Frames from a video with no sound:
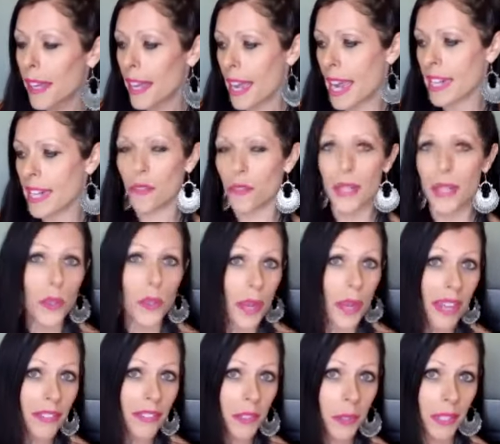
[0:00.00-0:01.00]
And if we do
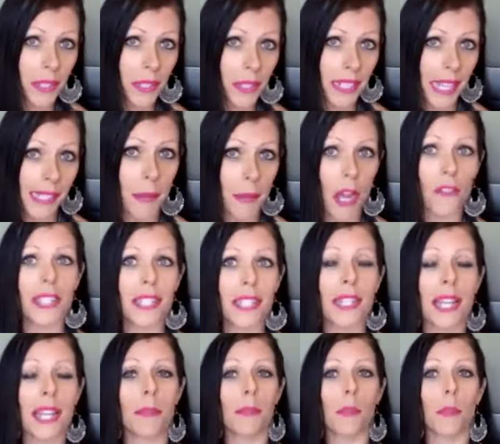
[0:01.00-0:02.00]
have an orgasm,
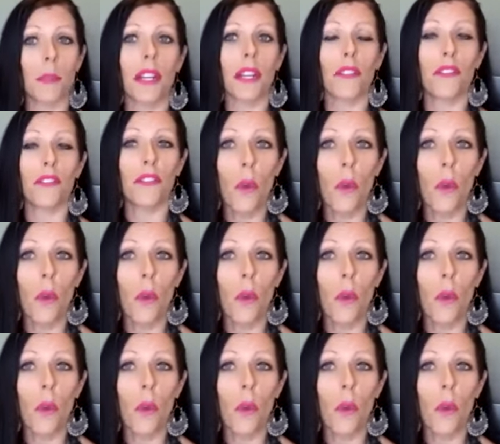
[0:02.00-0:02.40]
oftentimes we're